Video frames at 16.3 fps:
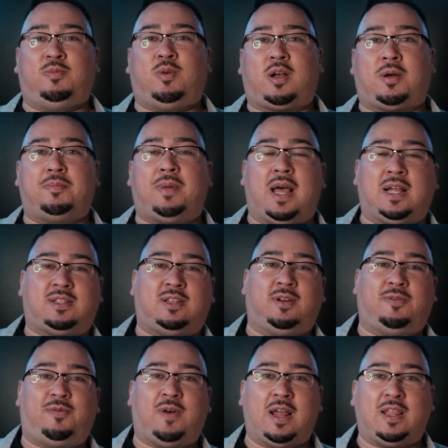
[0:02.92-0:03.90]
Welcome back to the
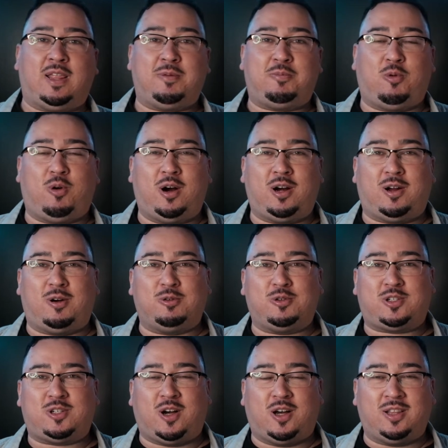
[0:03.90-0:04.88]
Fight Report.
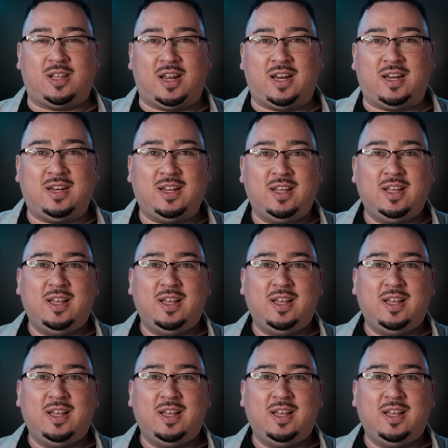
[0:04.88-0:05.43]
Host Sean Lennon.